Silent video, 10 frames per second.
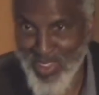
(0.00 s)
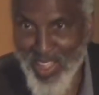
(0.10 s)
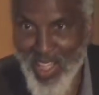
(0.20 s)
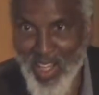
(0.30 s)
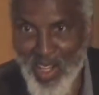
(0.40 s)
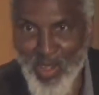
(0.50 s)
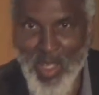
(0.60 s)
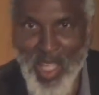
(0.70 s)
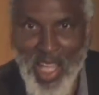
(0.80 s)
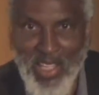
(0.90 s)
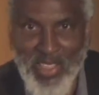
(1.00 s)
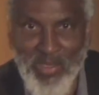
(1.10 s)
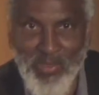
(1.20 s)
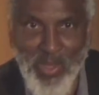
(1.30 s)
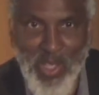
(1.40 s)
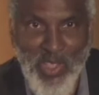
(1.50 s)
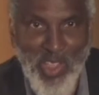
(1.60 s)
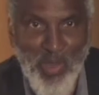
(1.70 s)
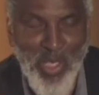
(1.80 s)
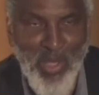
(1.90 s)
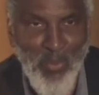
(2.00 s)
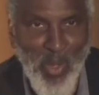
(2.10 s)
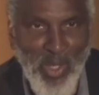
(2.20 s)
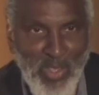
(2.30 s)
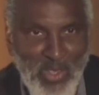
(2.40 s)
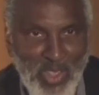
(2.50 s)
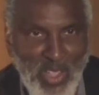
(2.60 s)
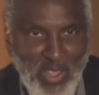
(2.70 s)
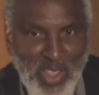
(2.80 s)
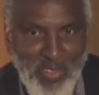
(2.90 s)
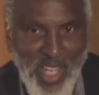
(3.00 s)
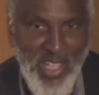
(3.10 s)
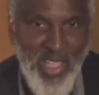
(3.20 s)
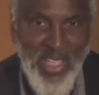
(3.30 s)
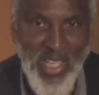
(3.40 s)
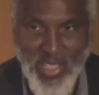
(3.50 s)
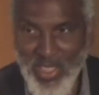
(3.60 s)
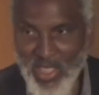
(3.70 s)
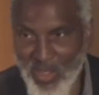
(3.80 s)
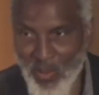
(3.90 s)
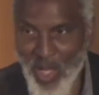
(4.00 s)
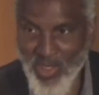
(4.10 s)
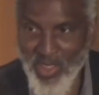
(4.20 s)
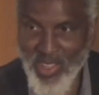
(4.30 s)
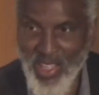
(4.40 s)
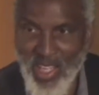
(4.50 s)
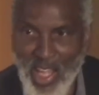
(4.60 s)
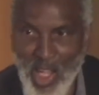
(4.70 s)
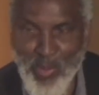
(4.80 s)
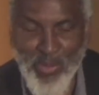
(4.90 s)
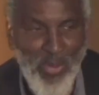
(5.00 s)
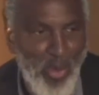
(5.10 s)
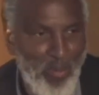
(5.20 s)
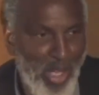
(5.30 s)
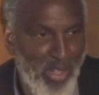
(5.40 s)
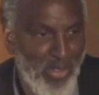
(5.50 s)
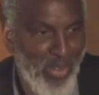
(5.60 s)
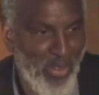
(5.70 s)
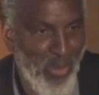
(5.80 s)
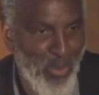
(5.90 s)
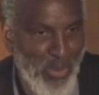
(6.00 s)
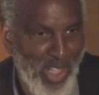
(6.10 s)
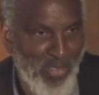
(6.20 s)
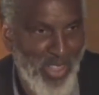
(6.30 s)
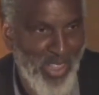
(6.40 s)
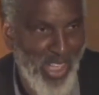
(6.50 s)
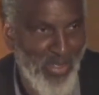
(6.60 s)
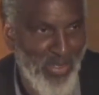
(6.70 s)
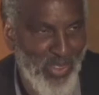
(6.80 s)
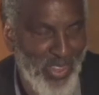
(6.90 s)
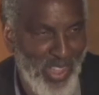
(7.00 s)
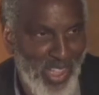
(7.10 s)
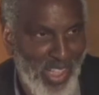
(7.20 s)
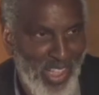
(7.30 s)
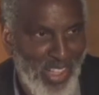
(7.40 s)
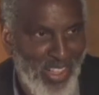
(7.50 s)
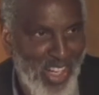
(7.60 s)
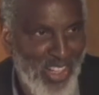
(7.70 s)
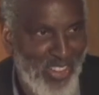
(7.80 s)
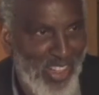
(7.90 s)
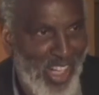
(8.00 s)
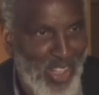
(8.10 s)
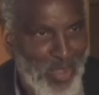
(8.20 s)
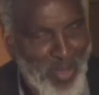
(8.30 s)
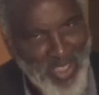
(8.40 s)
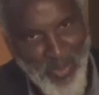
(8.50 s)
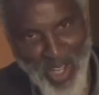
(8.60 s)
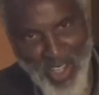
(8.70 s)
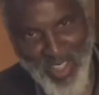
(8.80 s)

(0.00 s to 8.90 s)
has traditionally been one of the states that have had less inequality and performed better on a whole set of indicators. Now, you might say, well, how can